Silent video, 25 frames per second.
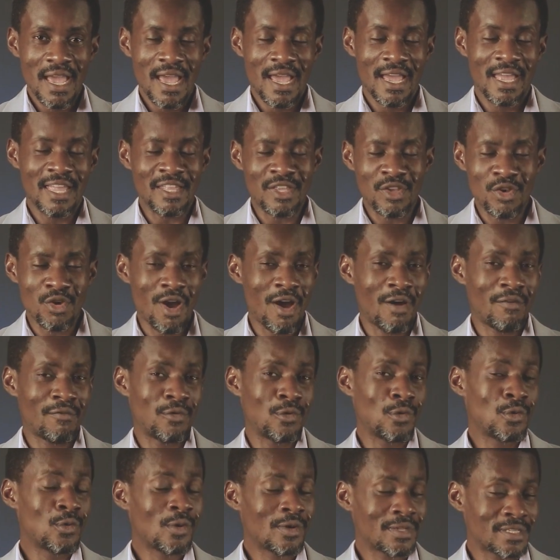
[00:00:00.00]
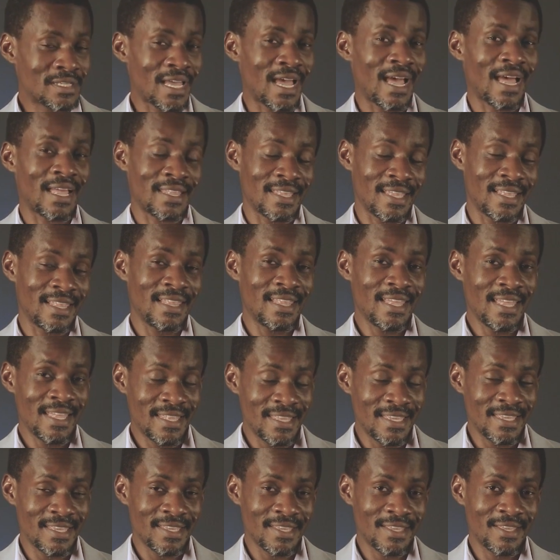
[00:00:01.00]
and you have looked at the
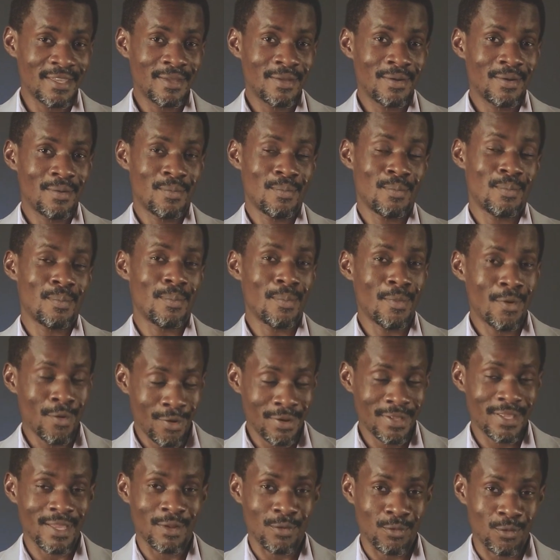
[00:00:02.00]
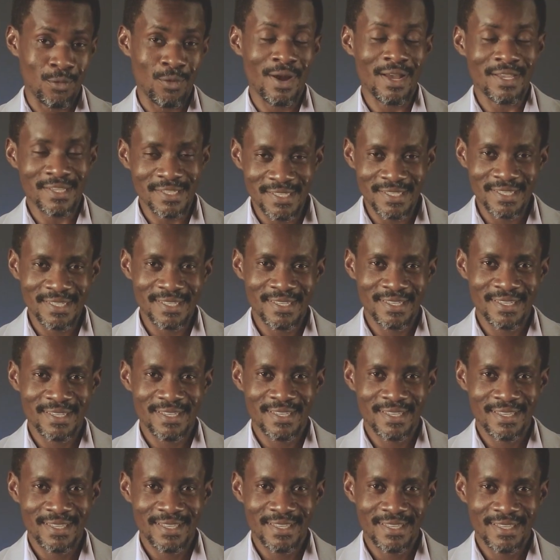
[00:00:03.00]
lady more than once?
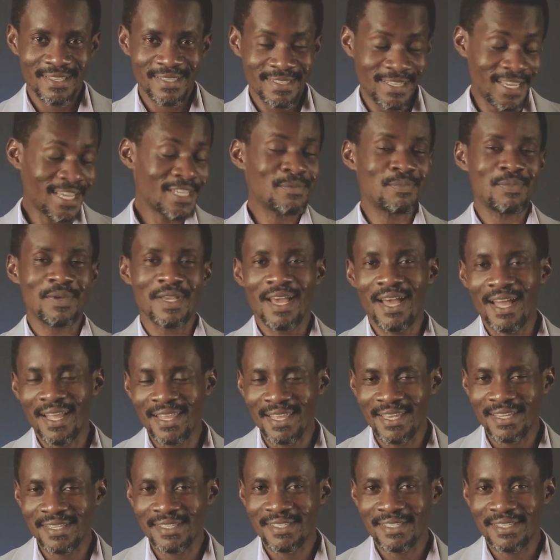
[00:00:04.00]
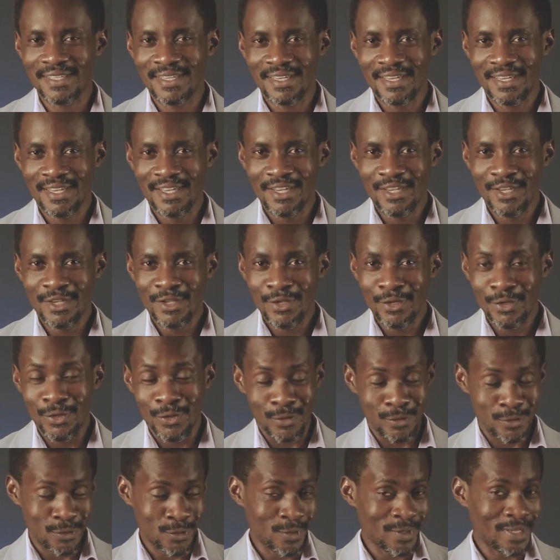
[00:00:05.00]
Just be honest.
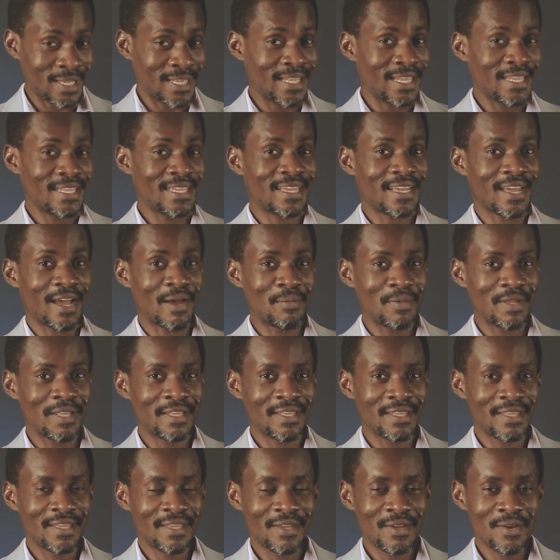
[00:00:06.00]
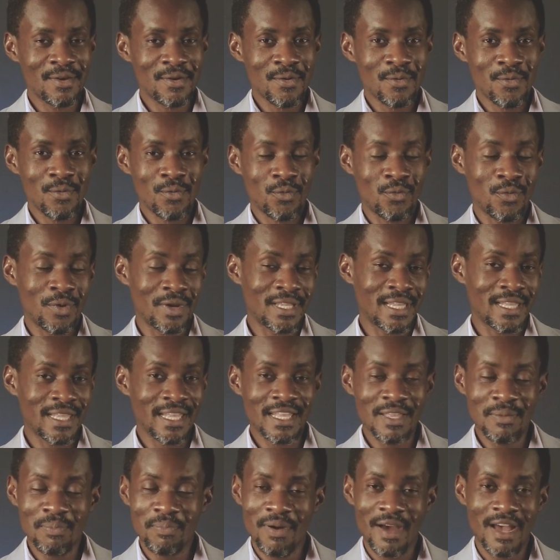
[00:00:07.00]
You saw the lady coming. When the
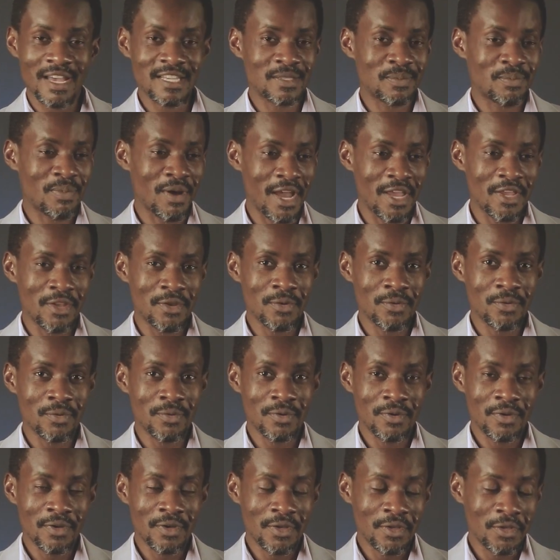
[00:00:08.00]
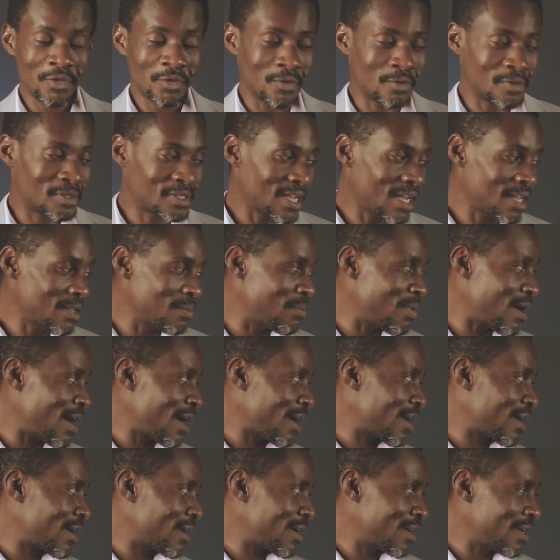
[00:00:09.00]
lady passed by you, you turned
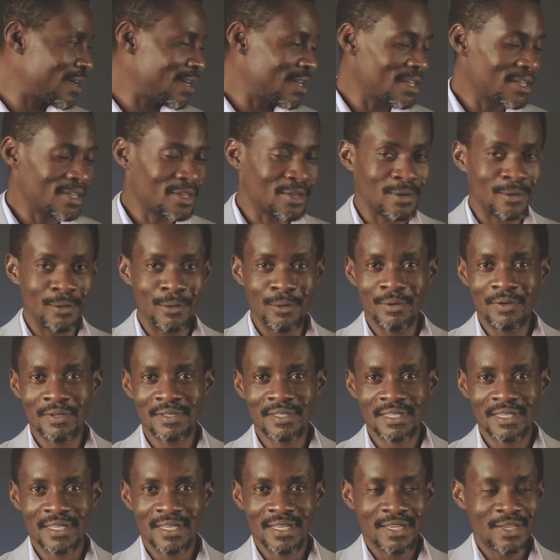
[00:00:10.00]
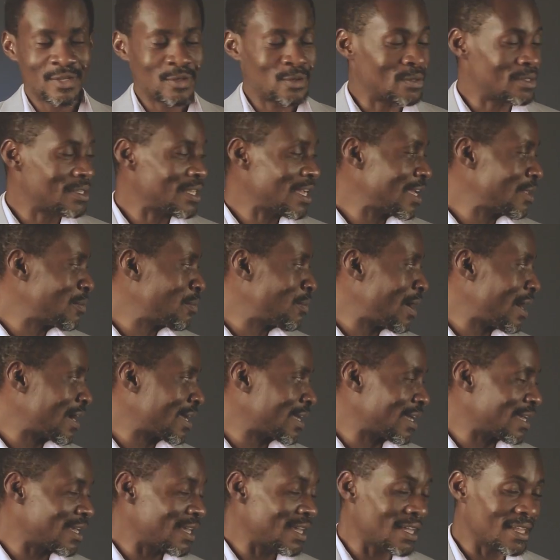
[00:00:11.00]
back, you looked, you turned
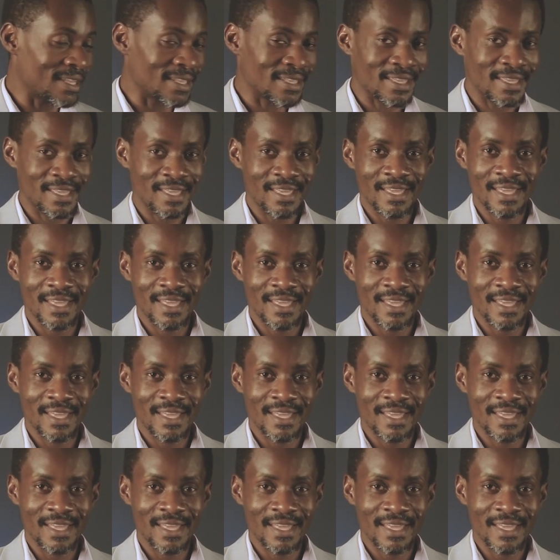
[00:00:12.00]
back again,